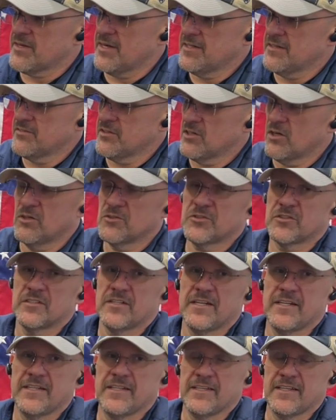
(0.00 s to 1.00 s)
with kind of an
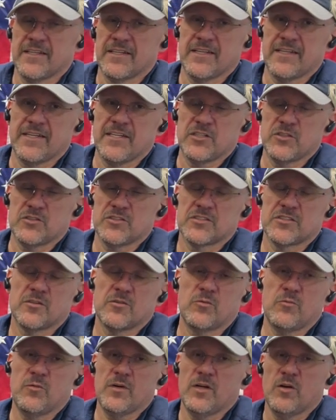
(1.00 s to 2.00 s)
alternating in each
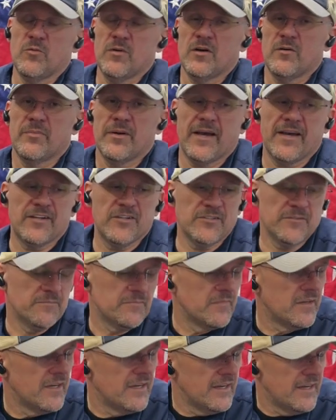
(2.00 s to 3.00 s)
wheel well pattern,
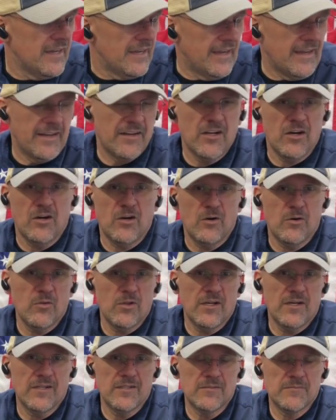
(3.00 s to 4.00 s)
and
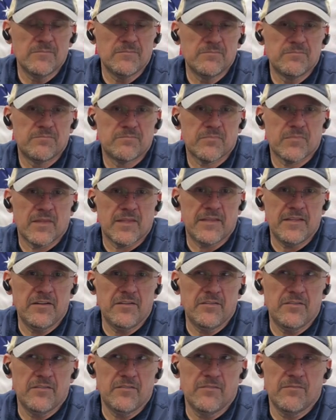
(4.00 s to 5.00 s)
I'll uh, get
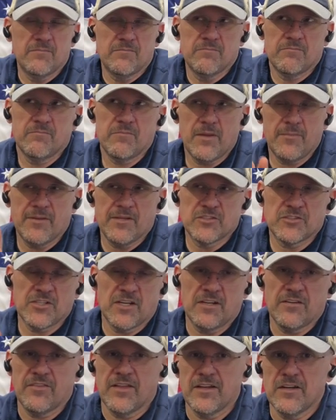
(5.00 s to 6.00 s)
a maybe a
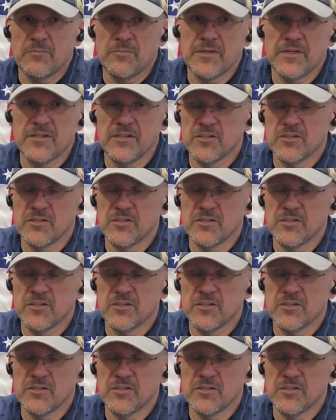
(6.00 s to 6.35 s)
shot of that up